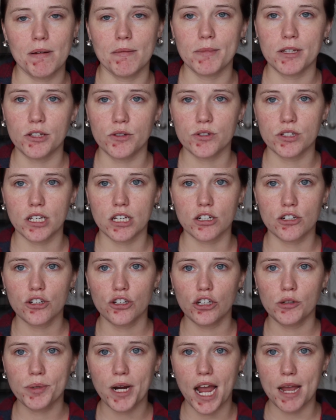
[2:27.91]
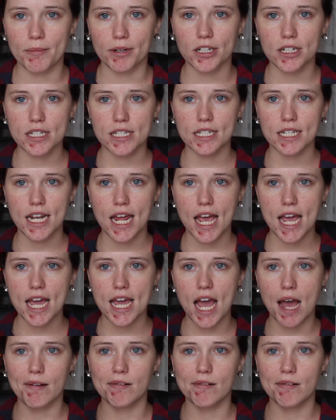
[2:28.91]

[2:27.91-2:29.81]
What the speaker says: I'm going to be using two primers today.